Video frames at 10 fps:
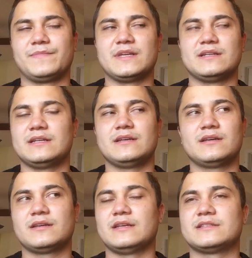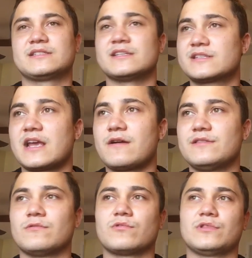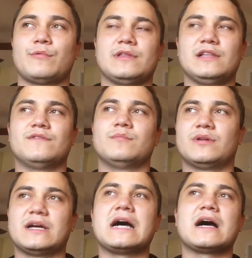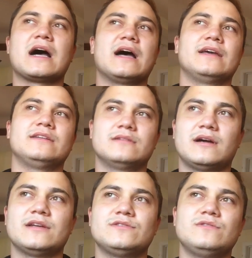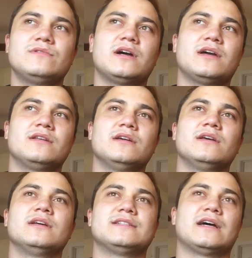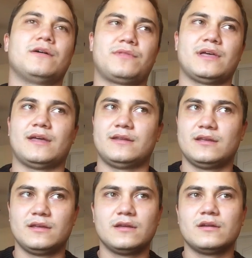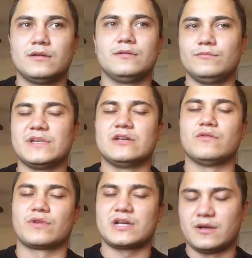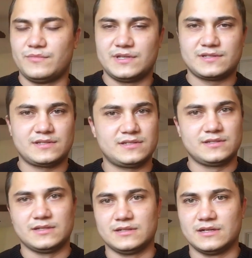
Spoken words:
it's scary, the world that we live in. But I do not doubt that we can overcome this.